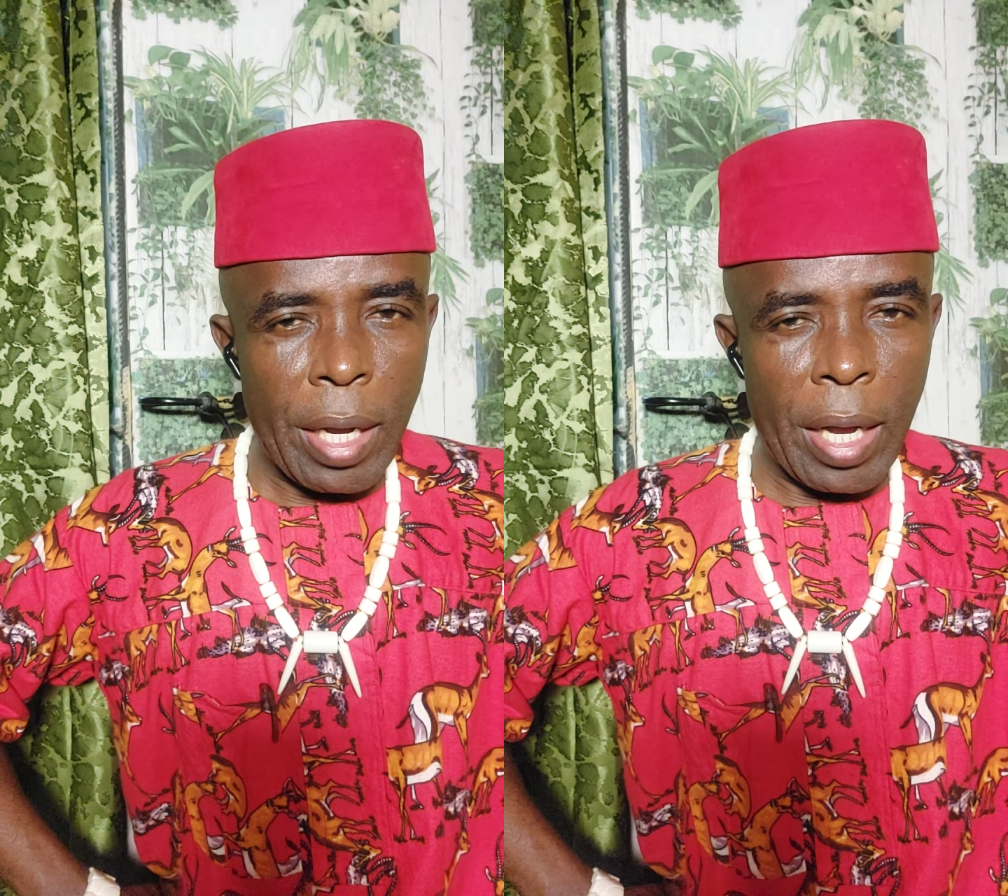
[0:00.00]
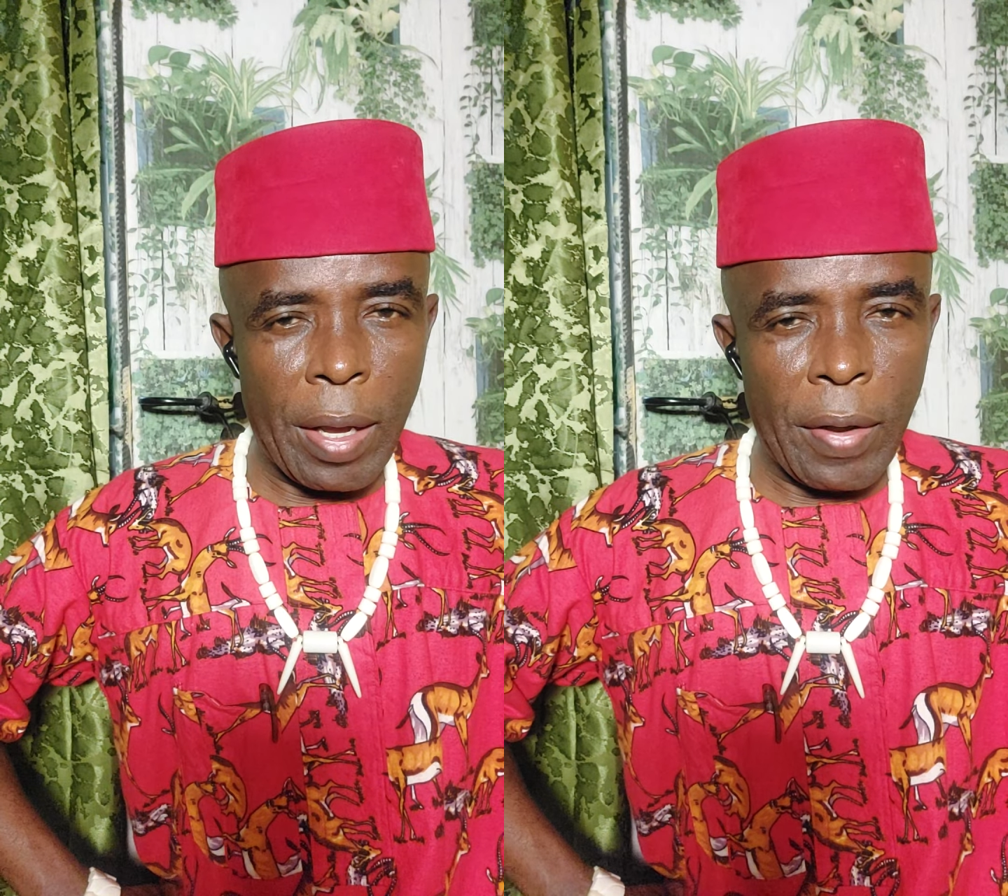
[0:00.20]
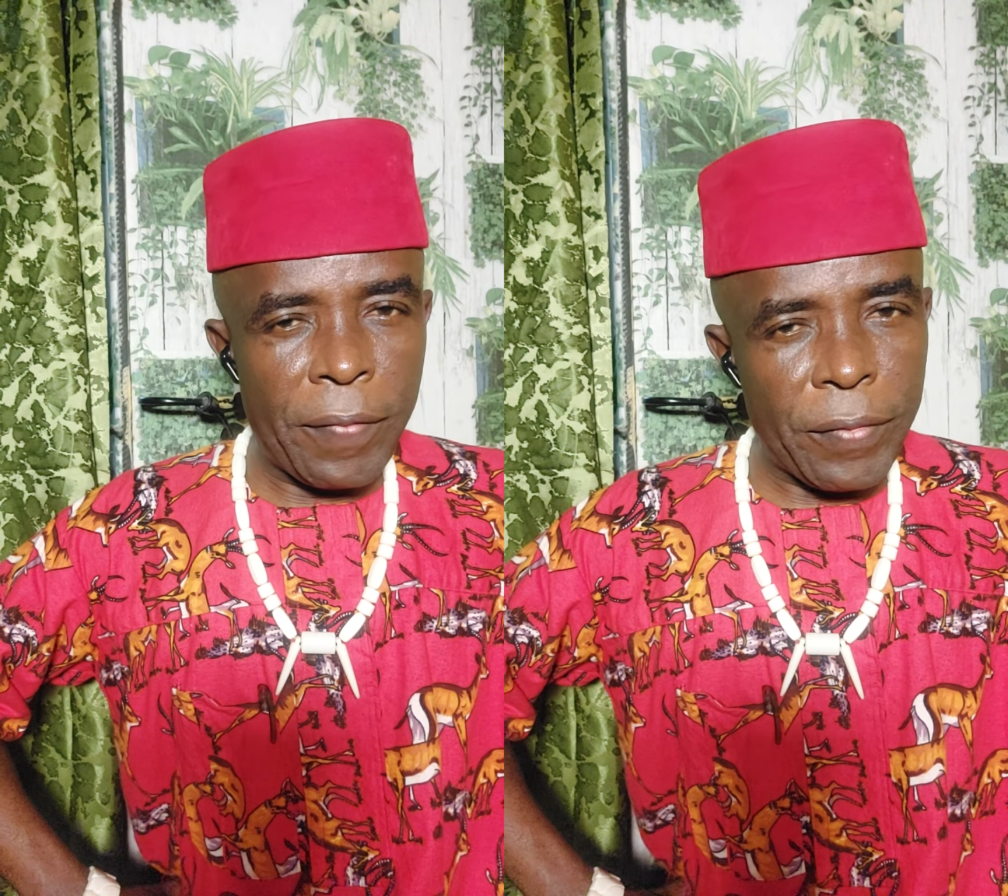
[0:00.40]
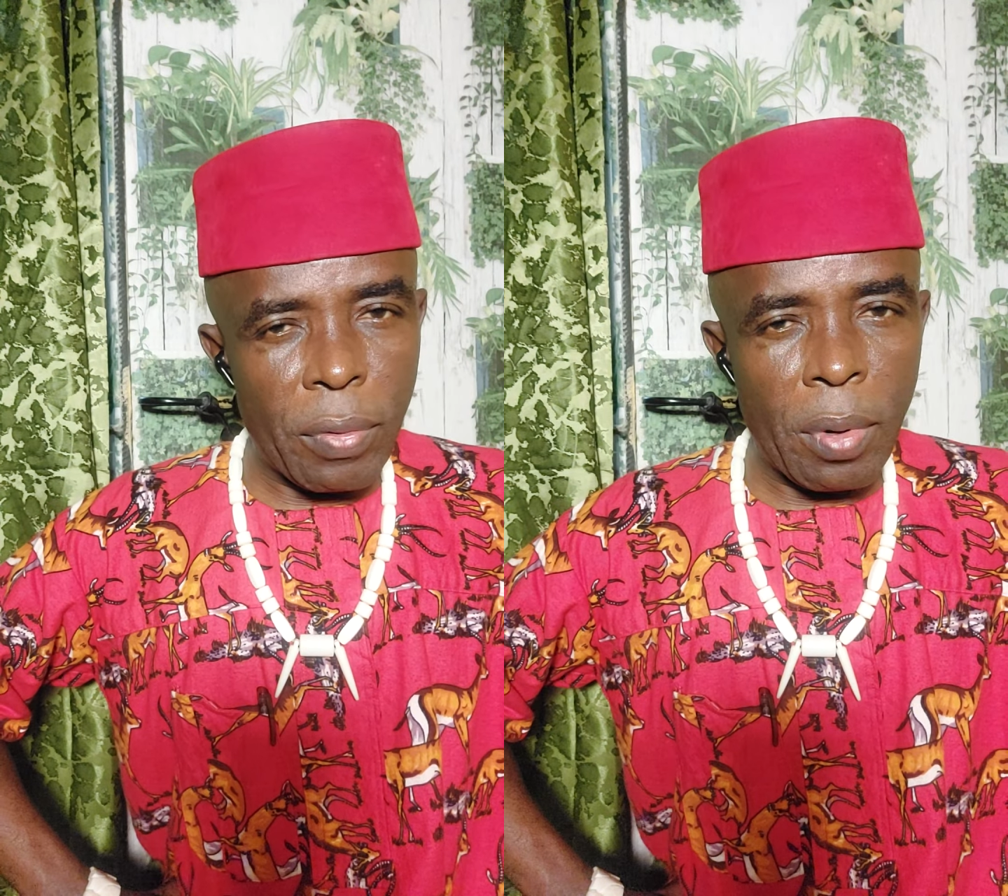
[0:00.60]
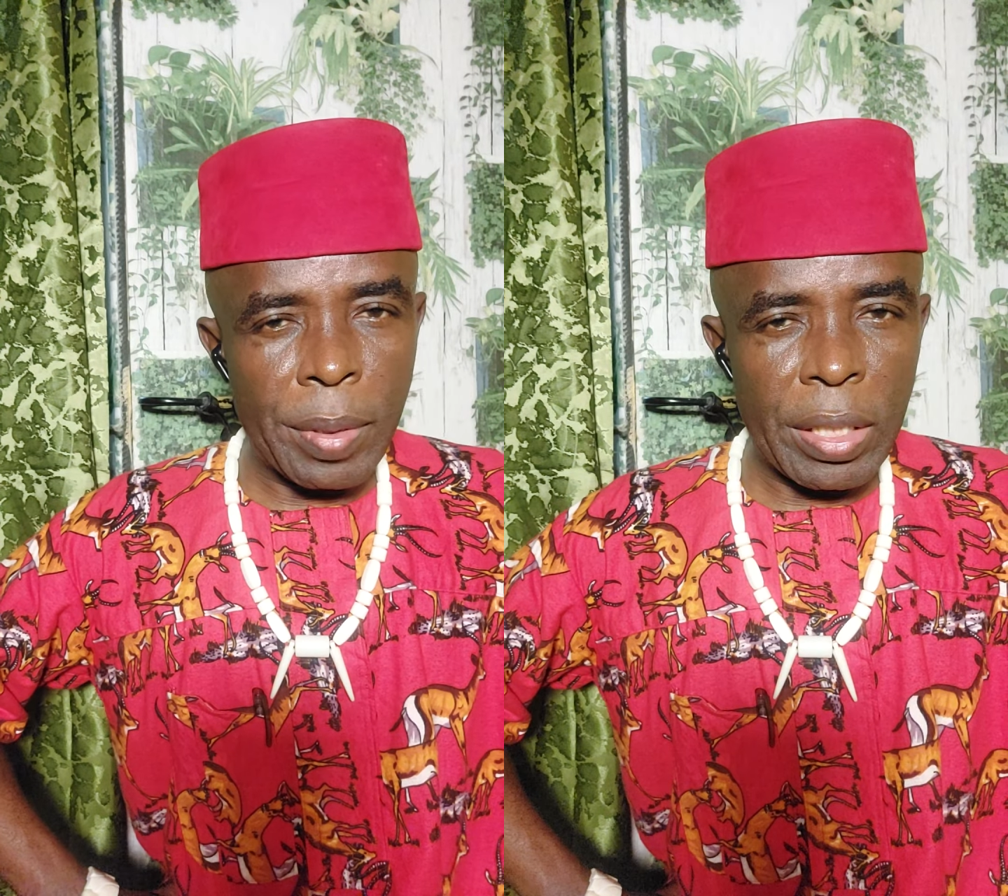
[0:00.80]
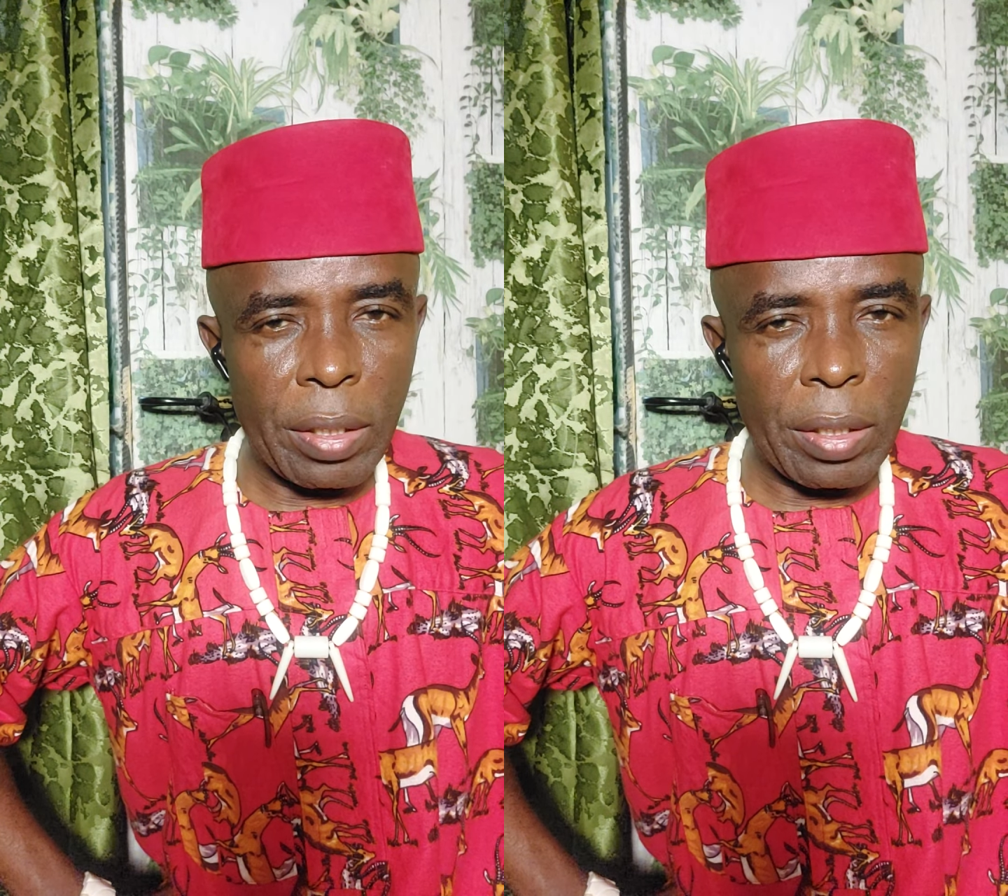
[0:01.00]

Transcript: a few moments